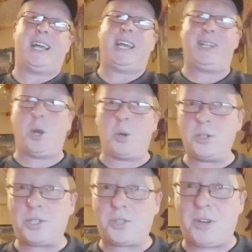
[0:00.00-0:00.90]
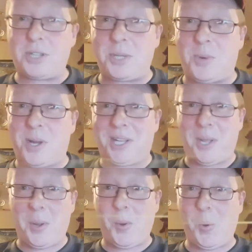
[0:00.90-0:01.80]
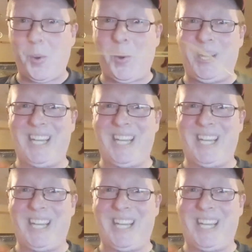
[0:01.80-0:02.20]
a long, stretchy one? Ooh.